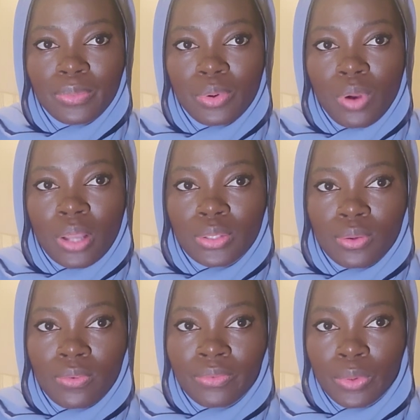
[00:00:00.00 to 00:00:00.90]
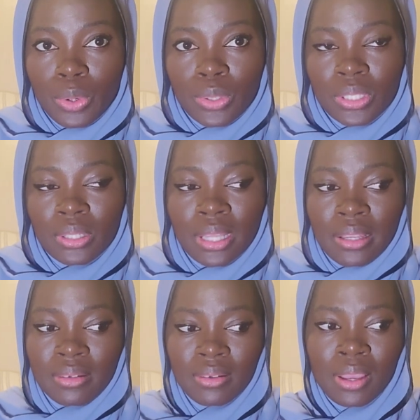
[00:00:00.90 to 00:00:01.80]
people are so focused on
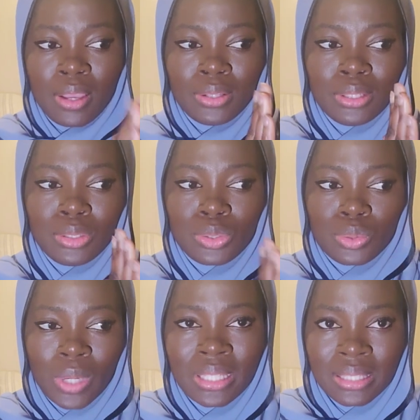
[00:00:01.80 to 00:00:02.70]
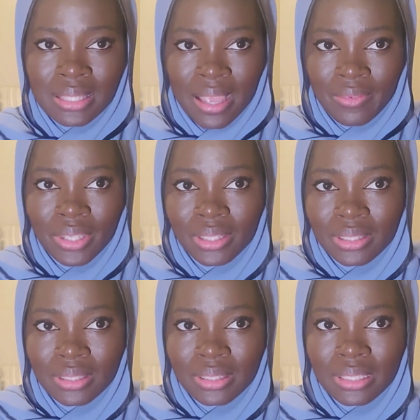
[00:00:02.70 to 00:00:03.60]
like the 27
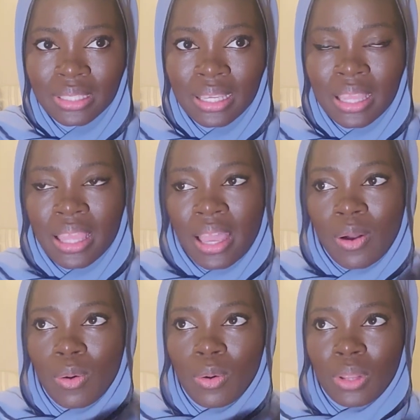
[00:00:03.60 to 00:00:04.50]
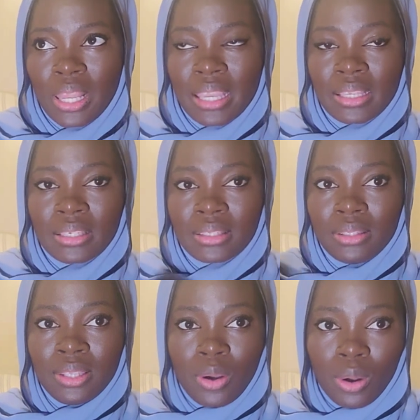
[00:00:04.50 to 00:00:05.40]
or like
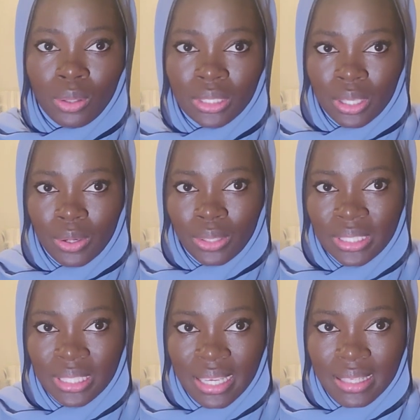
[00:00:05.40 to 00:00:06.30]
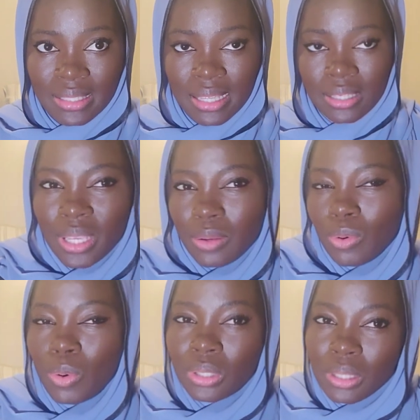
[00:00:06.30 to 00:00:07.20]
all the odd days, and they
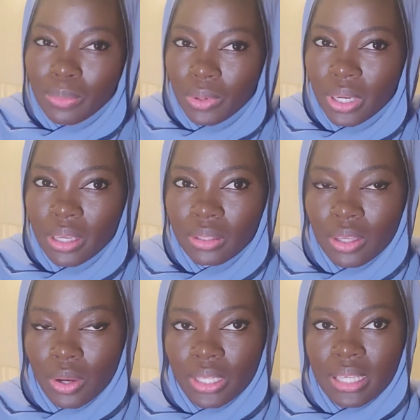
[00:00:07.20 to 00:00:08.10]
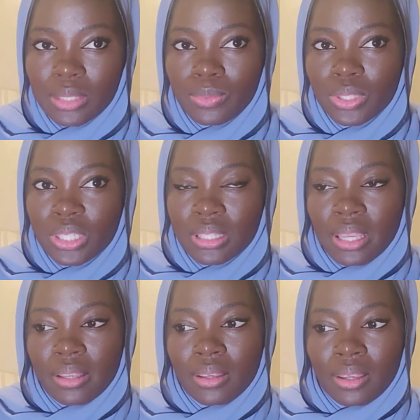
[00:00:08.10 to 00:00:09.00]
only pray in the odd days, which is
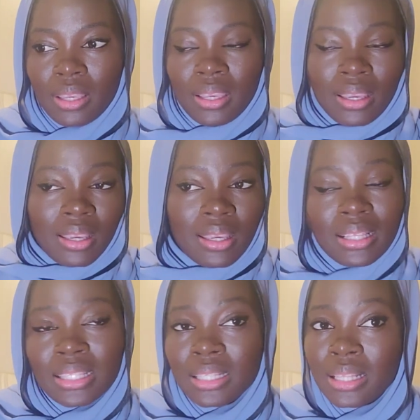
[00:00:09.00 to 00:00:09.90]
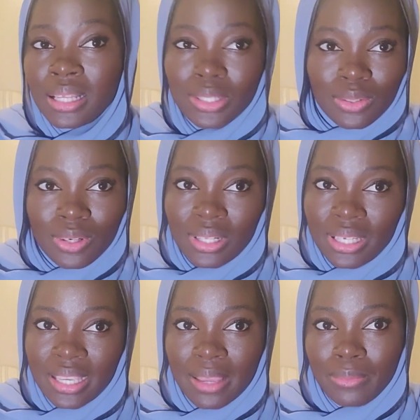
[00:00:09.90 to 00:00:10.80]
like, it
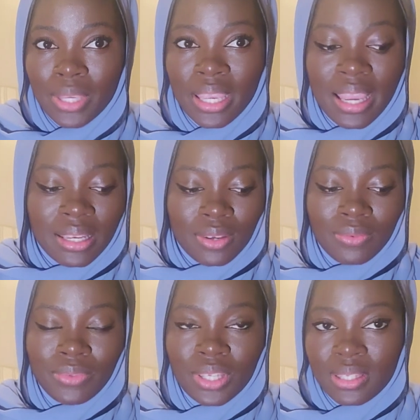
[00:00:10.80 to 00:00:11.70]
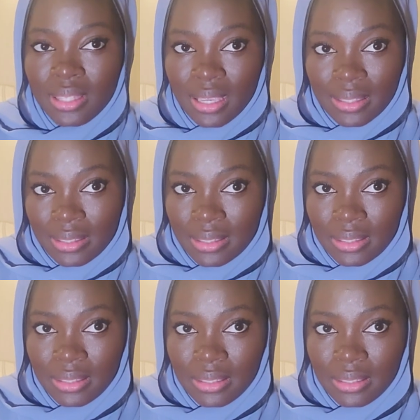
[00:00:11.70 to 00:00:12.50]
literally can be any of these days.